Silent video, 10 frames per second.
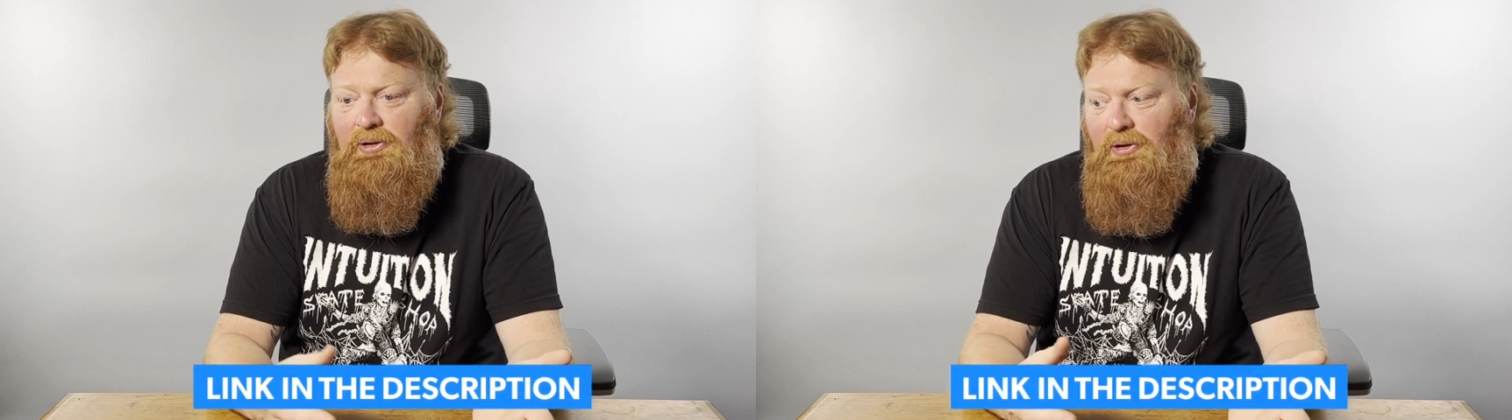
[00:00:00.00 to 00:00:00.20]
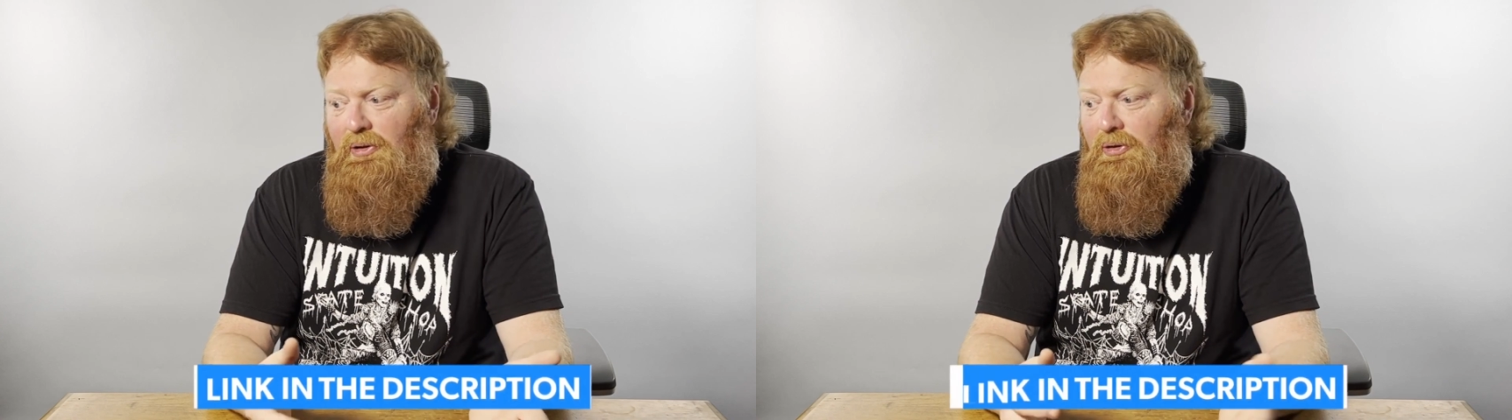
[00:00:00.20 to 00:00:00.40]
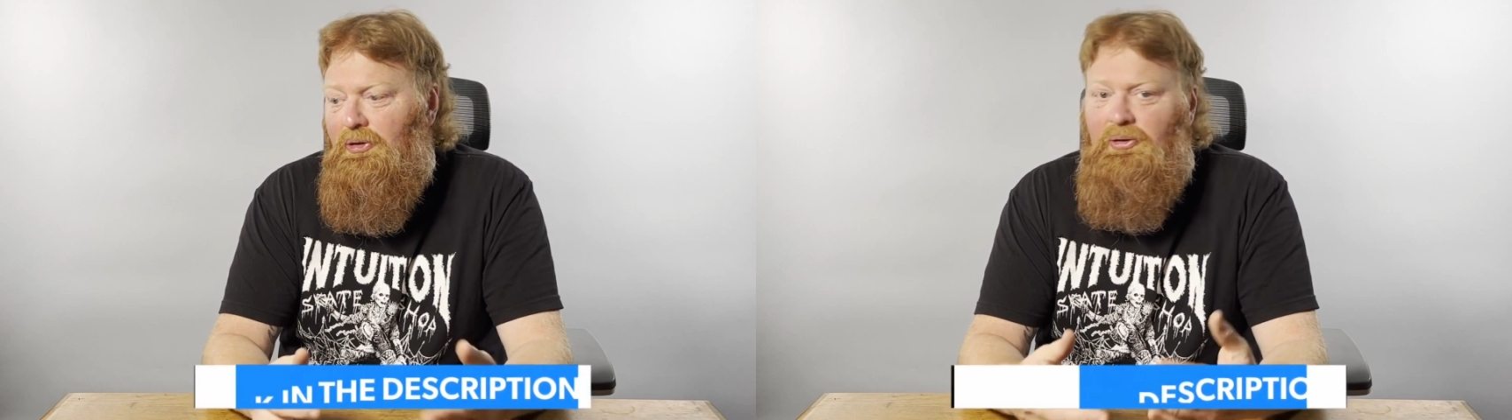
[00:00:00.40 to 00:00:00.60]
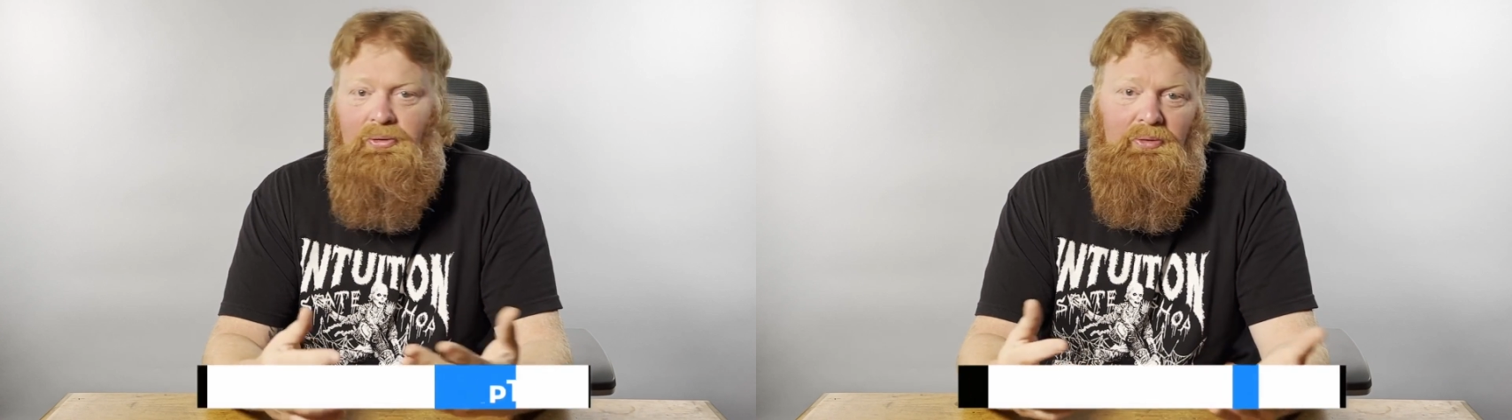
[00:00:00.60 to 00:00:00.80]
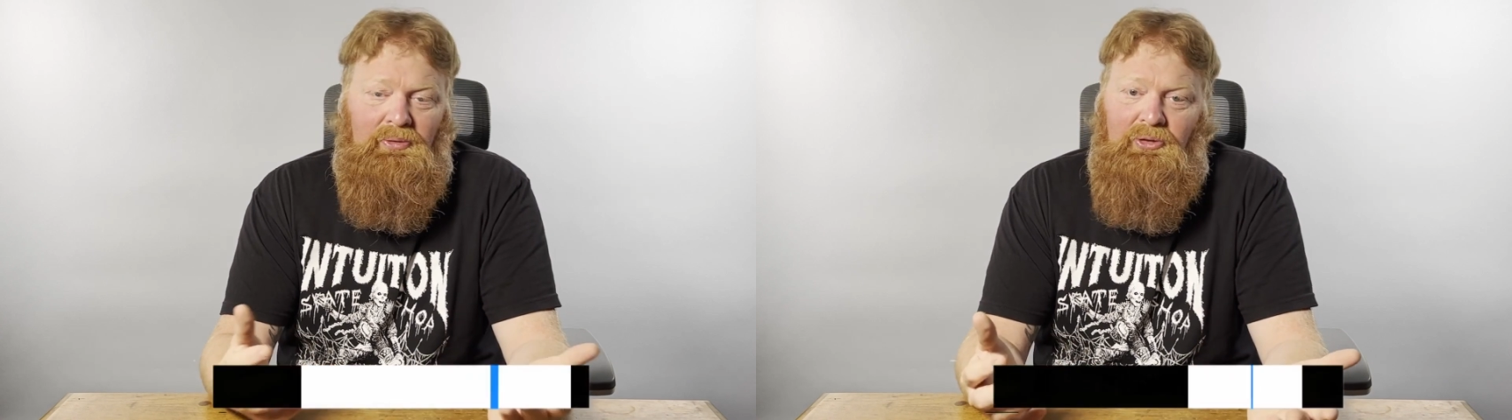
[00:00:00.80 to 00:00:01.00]
those,
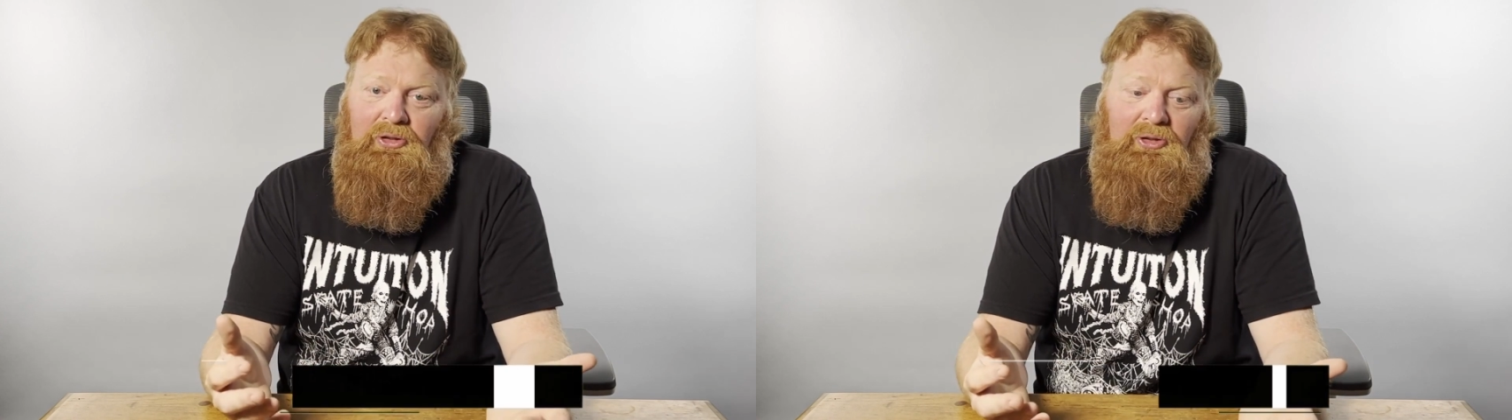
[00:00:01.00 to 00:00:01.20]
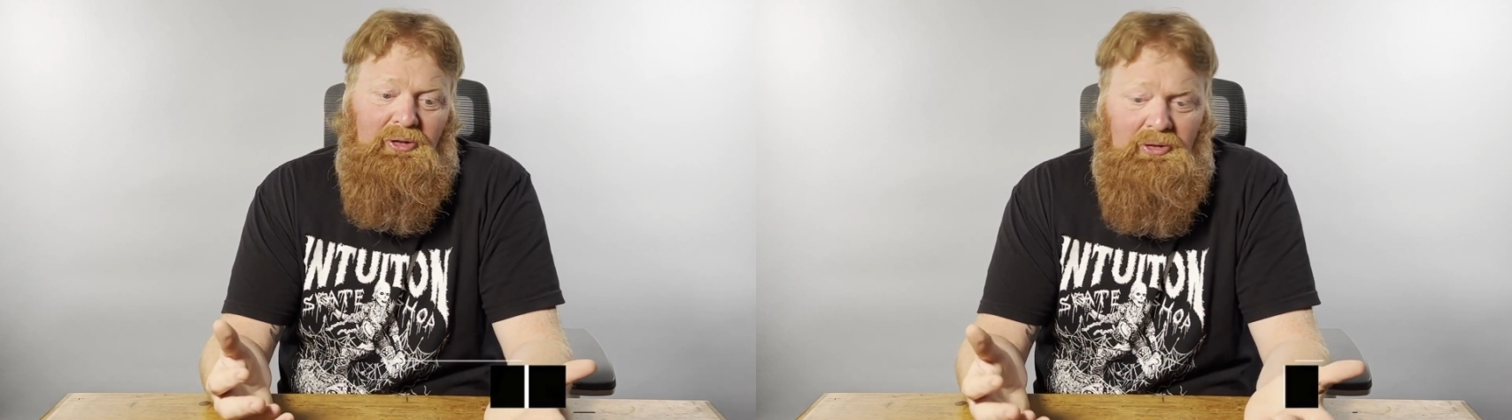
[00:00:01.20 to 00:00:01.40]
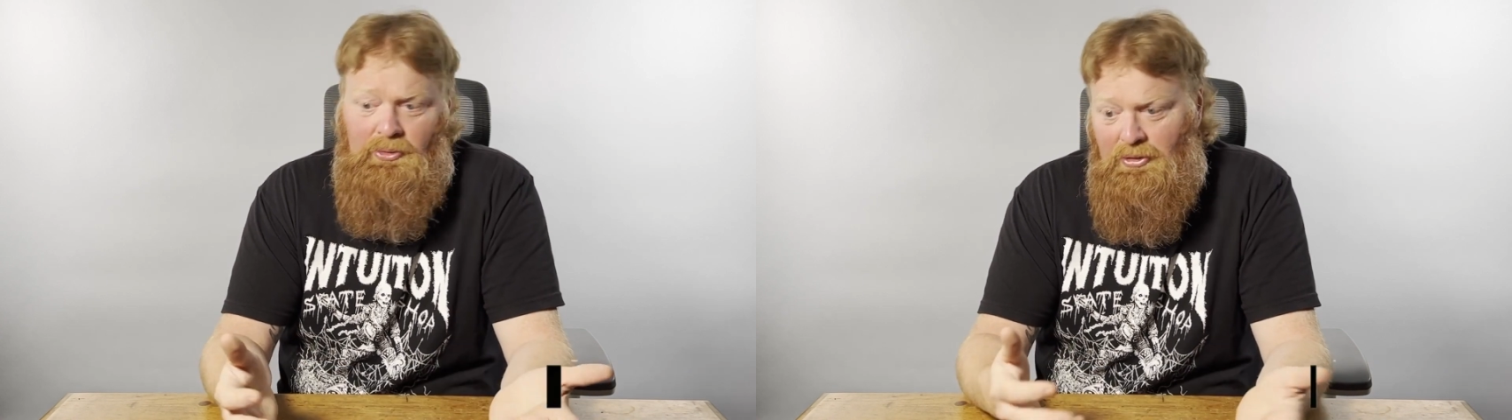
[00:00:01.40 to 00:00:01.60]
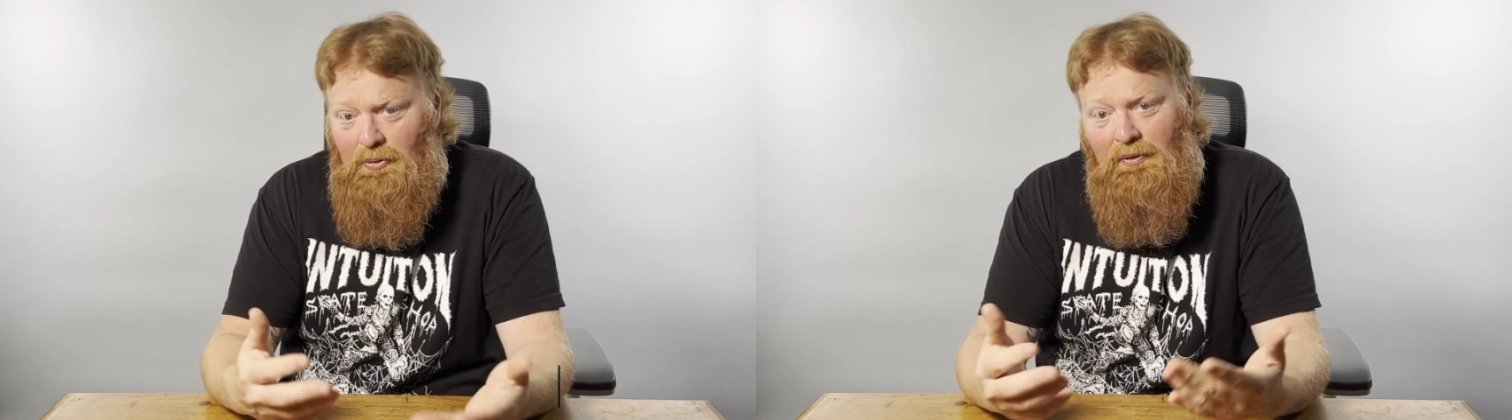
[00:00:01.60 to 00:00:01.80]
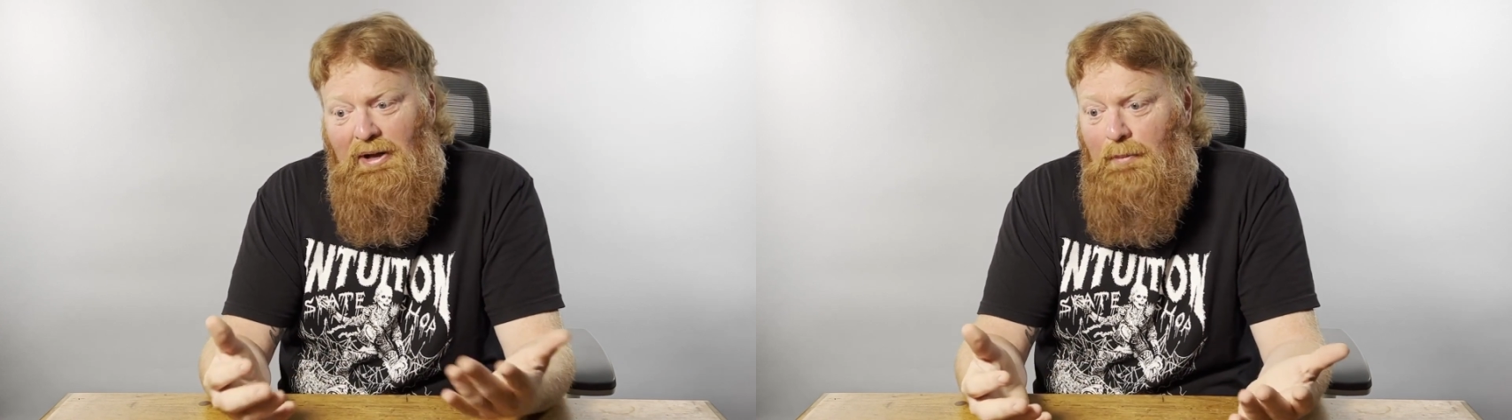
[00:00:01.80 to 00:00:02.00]
you'll
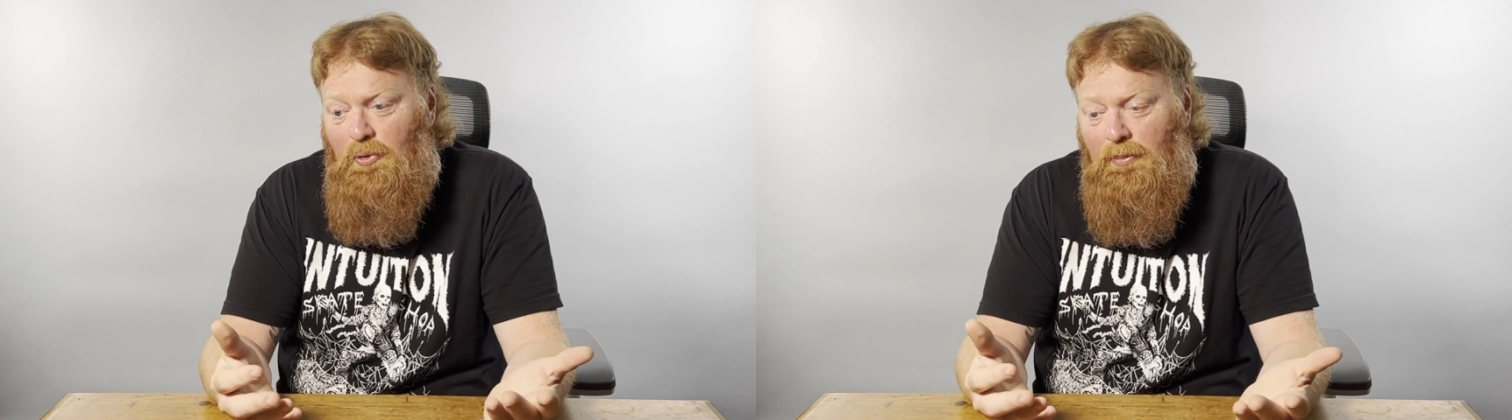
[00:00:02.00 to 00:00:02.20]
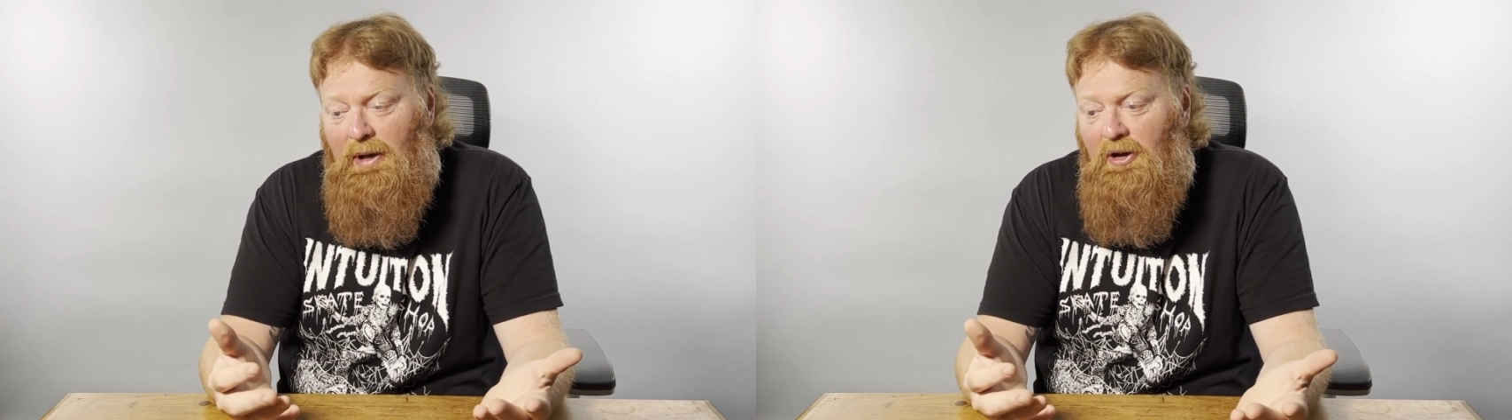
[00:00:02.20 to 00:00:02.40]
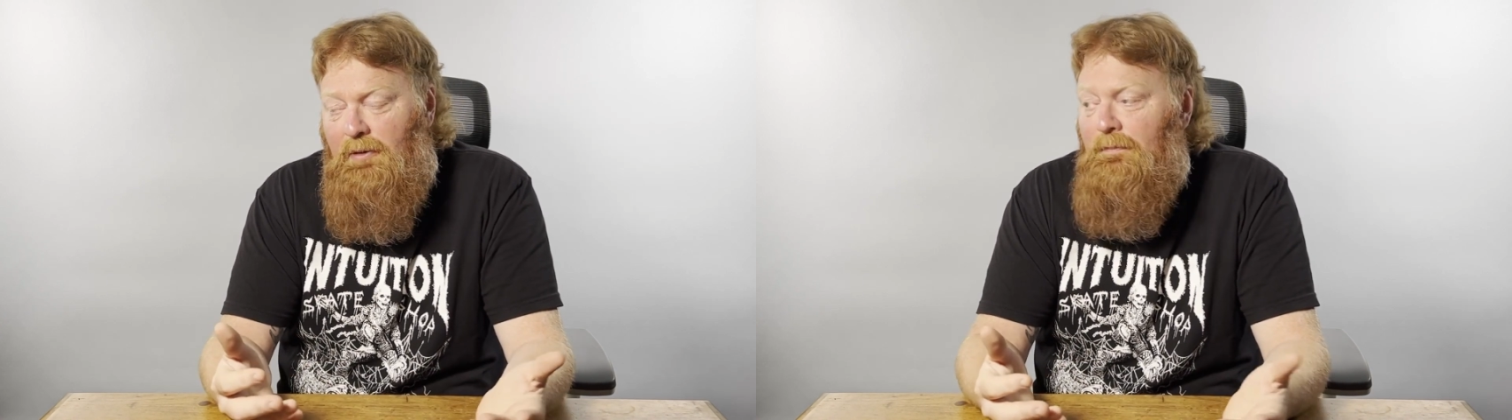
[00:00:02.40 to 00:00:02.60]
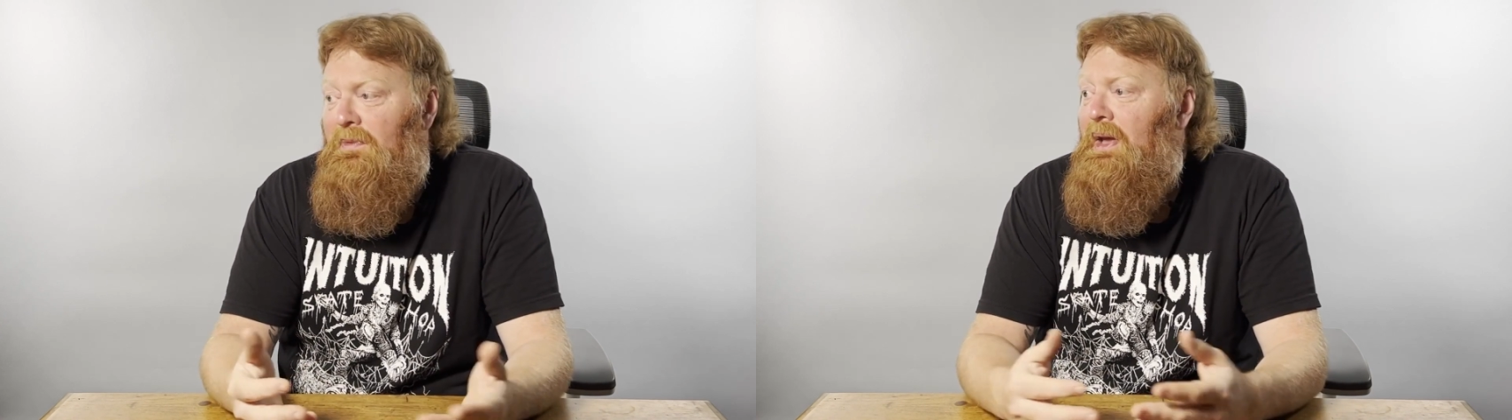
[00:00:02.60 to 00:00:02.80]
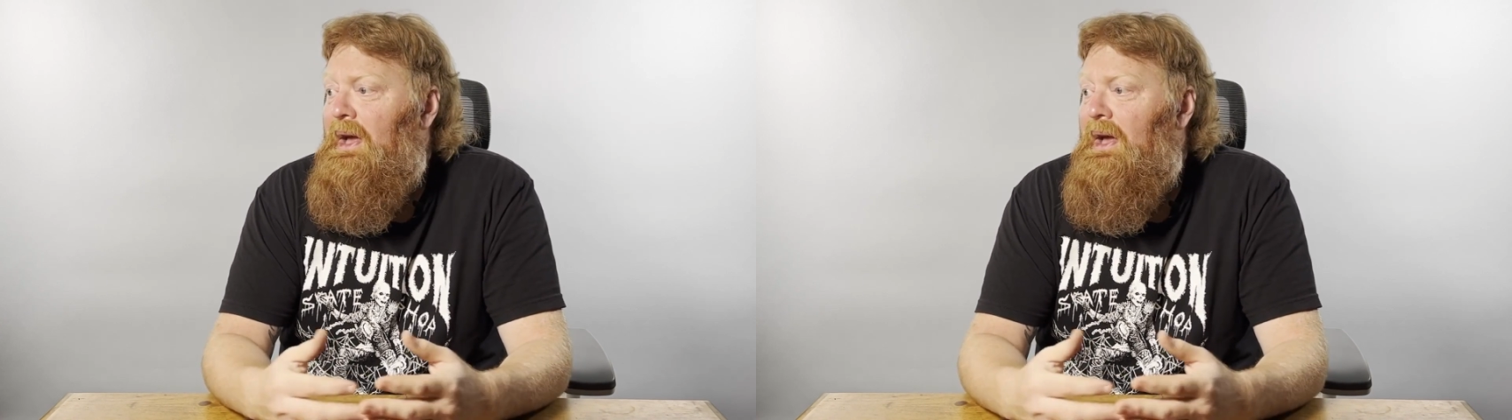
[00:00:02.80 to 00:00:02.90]
find out more about them.